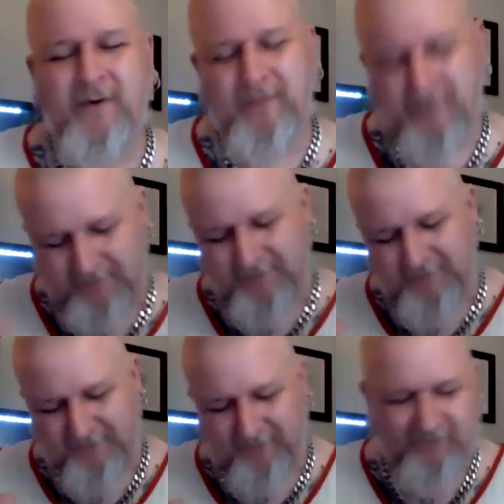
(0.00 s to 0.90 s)
spoiler,
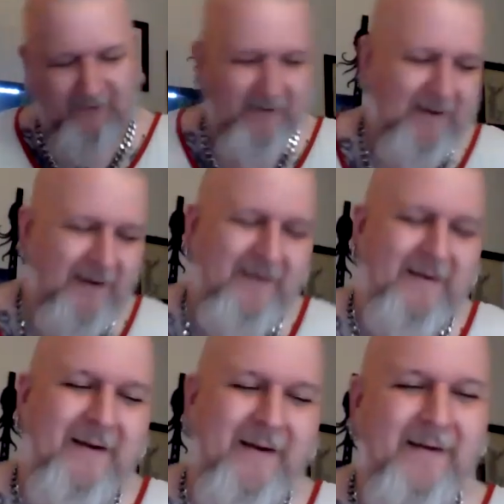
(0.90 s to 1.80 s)
so sorry.
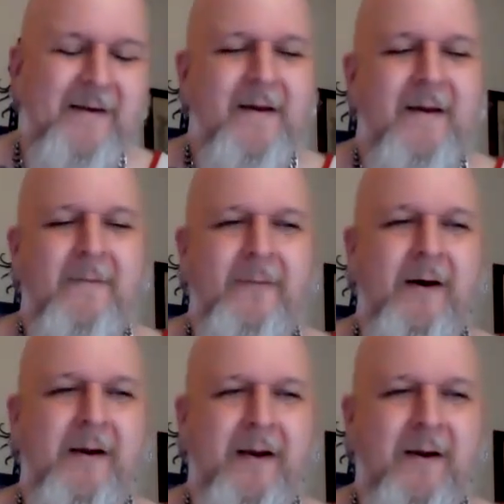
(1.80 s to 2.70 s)

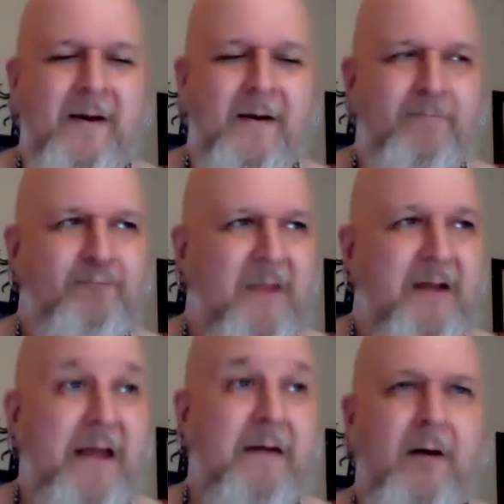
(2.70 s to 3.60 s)
But
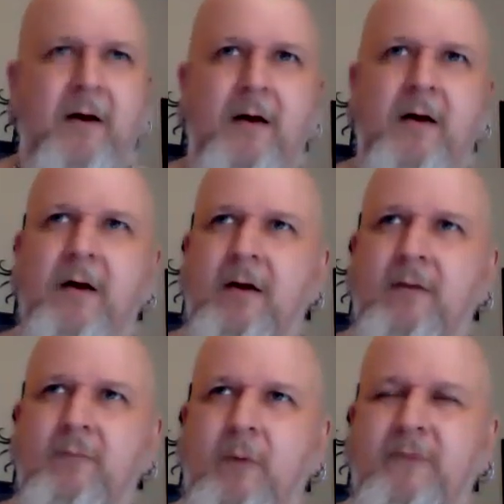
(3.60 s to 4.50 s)
yeah.
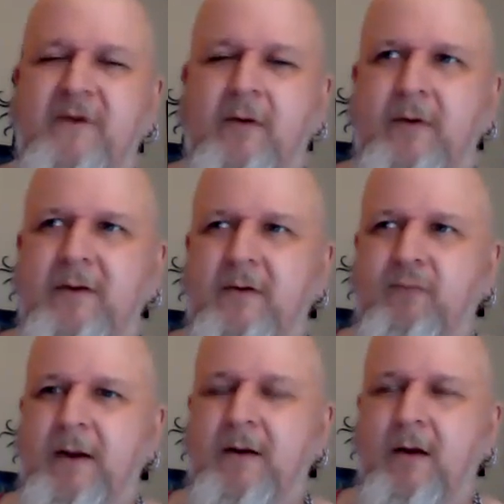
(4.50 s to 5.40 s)
What was the other one? The
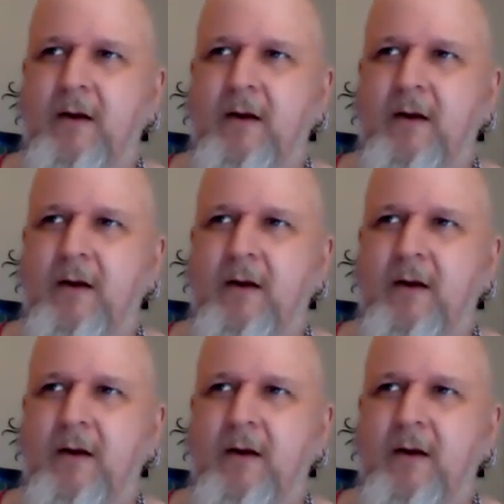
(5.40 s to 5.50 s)
red.